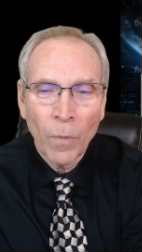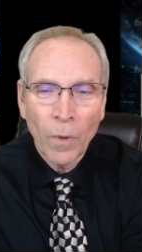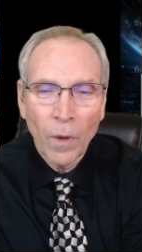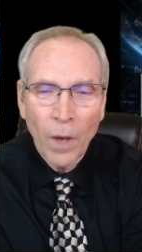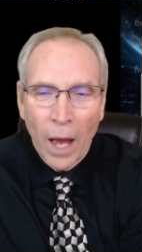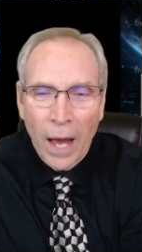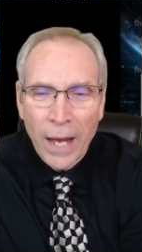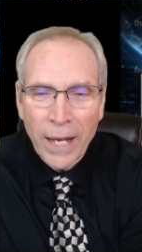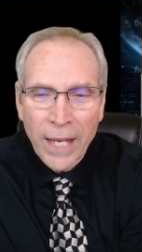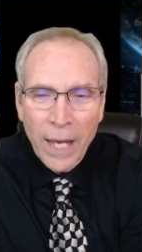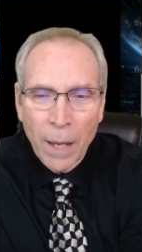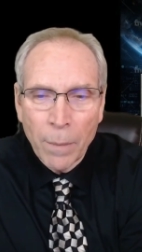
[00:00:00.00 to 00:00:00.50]
I
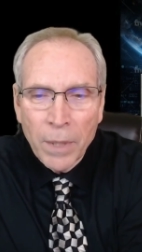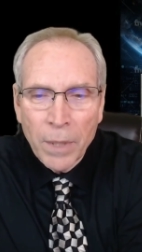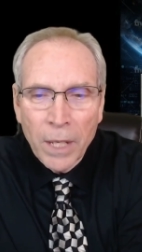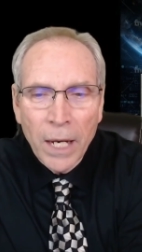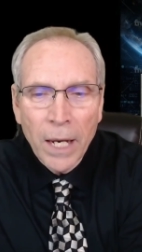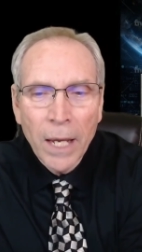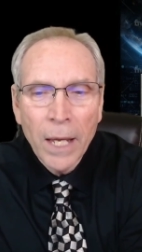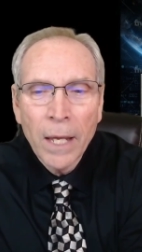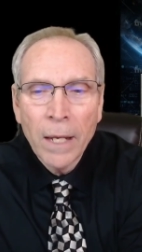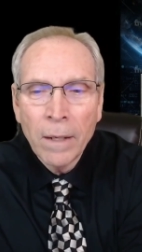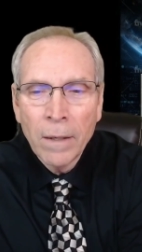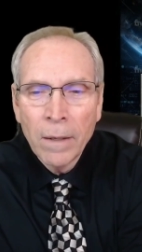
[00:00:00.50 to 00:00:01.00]
kept it
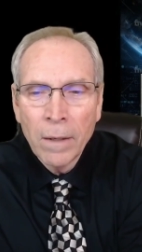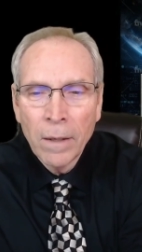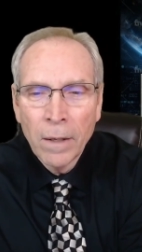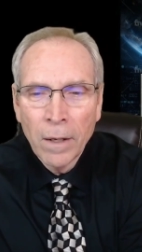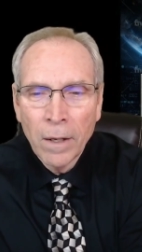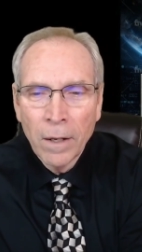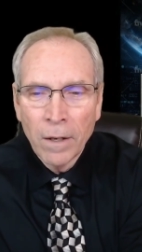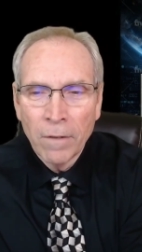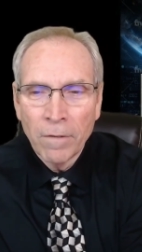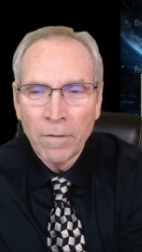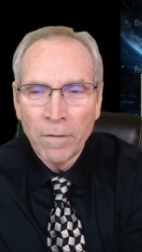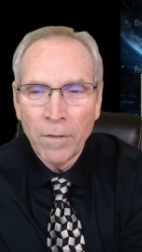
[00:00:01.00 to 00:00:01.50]
in
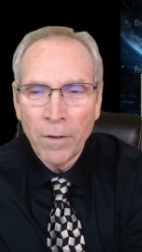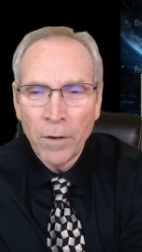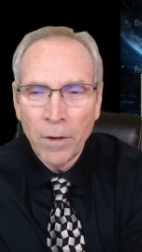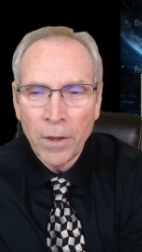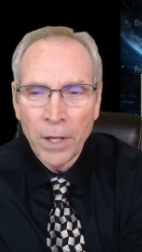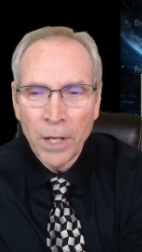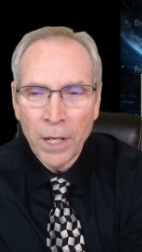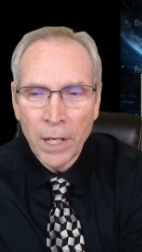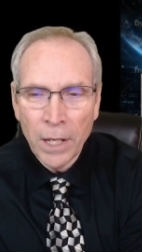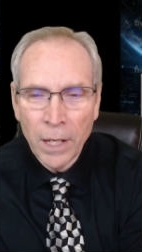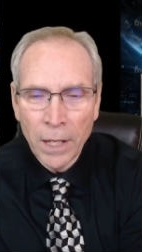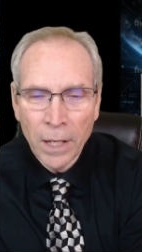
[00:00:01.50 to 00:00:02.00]
for
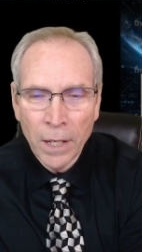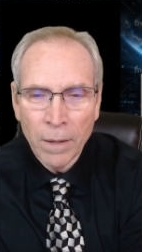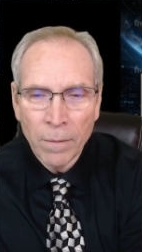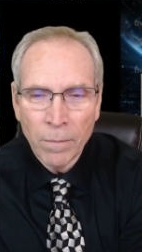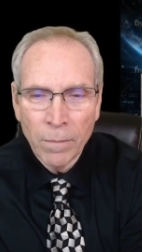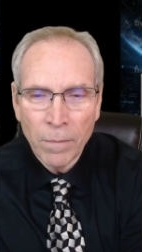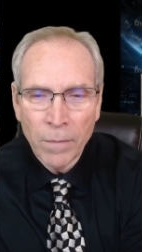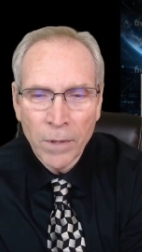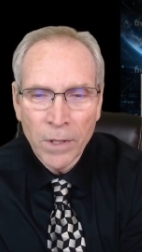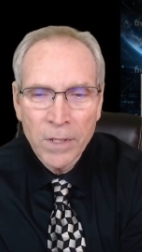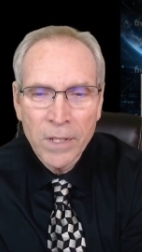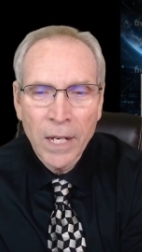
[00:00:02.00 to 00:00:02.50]

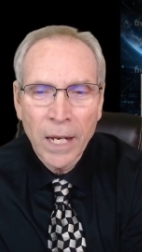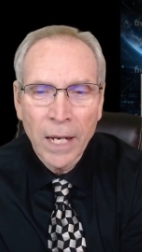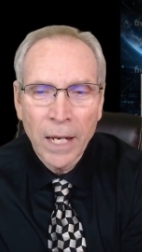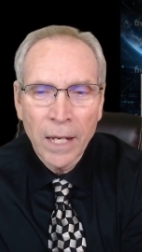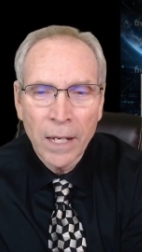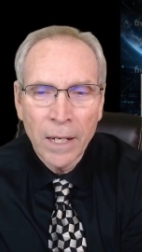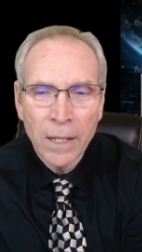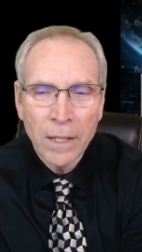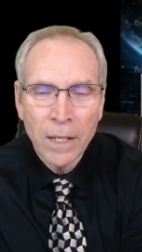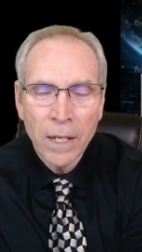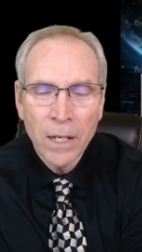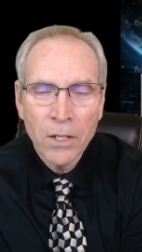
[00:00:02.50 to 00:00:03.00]
the second
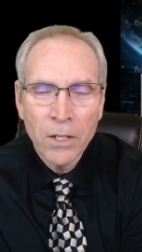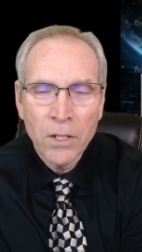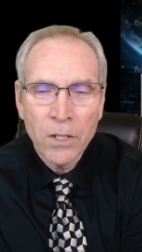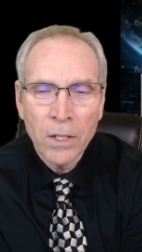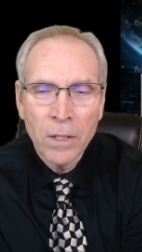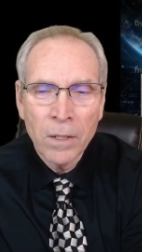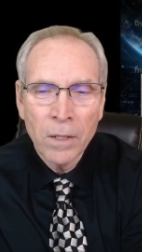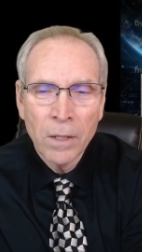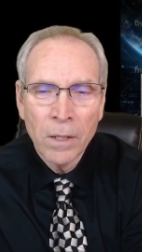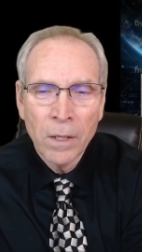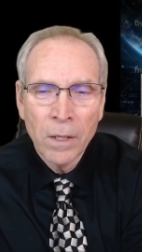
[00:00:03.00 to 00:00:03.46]
edition.